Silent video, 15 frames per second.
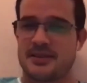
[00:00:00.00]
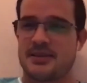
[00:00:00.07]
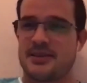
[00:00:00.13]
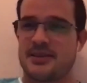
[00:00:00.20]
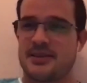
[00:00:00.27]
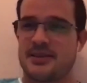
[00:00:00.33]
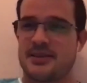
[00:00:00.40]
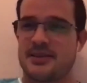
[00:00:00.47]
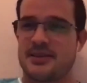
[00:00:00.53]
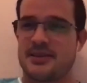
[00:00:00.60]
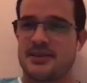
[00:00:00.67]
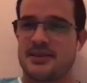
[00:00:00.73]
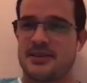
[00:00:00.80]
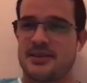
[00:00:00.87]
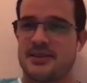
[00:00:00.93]
So I was
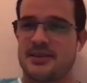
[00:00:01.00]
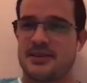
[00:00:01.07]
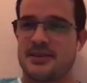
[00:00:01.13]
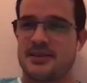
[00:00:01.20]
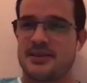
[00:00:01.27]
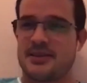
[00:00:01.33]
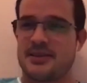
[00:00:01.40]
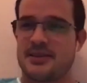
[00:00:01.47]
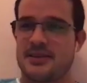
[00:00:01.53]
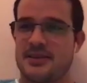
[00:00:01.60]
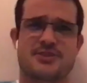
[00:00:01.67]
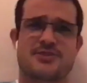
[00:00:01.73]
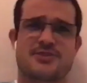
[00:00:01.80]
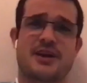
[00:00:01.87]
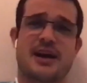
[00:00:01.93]
following things to
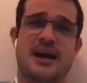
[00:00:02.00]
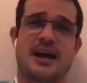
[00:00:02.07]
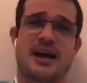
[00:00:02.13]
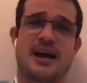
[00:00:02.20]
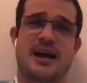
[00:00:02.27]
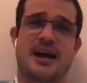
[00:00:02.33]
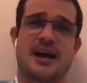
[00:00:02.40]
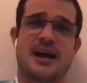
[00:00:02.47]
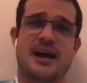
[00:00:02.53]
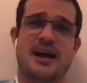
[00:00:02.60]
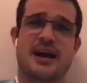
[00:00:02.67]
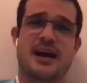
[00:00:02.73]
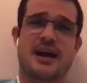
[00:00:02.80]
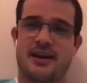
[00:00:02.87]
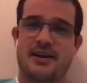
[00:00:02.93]
try. I was trying to
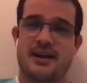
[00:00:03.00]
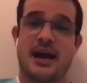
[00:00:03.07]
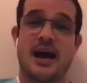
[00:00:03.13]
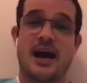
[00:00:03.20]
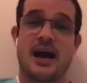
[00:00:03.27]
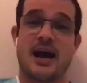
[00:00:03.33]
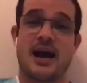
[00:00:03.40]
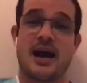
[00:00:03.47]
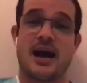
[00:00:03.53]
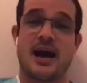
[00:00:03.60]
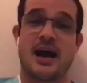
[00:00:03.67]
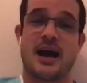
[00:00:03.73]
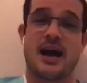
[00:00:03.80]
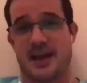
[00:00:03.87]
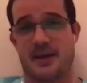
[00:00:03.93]
find out how this is a
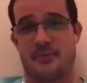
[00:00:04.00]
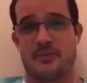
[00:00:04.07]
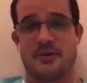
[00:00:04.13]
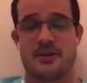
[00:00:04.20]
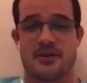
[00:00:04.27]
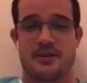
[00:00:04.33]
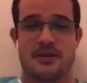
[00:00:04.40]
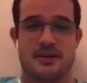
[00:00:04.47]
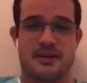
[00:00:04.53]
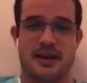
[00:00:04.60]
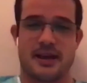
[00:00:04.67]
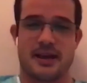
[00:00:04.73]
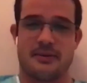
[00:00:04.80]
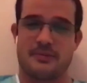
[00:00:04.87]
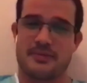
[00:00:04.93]
scam.
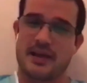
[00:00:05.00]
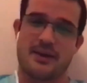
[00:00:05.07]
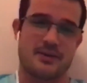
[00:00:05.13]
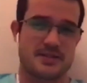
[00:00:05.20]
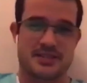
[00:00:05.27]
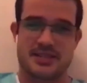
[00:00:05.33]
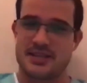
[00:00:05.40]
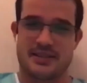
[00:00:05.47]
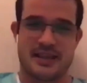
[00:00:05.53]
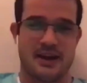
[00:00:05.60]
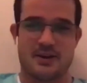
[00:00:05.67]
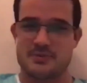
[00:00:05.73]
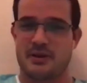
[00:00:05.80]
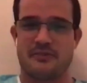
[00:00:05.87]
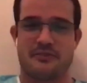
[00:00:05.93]
That was
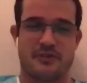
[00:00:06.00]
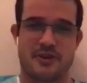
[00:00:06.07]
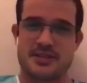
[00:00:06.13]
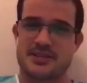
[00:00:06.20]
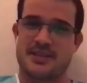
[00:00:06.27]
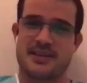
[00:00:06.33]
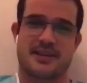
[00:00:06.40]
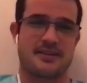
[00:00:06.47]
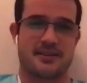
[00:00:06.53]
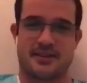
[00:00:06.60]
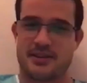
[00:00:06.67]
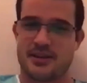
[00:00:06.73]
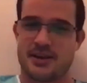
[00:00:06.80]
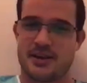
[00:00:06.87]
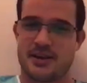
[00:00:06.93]
my first thing. You know,
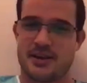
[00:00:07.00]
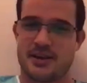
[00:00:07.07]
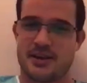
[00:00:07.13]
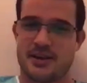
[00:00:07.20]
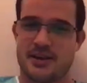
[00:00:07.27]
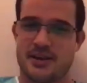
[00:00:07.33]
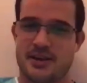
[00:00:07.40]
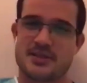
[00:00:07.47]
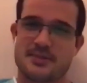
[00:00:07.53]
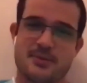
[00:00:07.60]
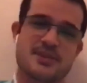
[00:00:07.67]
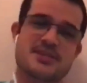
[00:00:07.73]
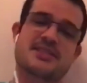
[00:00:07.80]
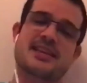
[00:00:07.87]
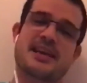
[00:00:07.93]
I was the most
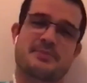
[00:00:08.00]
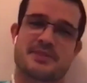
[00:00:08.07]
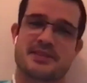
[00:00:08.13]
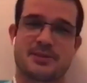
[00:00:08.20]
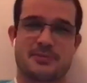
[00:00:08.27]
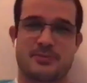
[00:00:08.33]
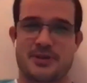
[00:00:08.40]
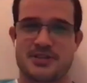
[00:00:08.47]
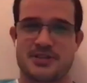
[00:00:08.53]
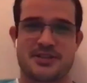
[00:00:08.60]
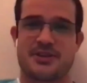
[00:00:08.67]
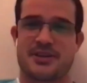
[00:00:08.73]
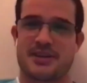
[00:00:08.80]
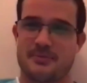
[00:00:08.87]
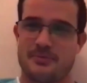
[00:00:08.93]
skeptical person you
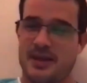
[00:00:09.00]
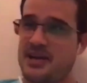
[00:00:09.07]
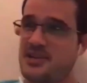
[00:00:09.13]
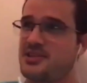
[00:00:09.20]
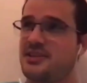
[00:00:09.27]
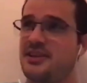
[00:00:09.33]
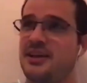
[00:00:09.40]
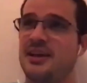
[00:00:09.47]
can imagine.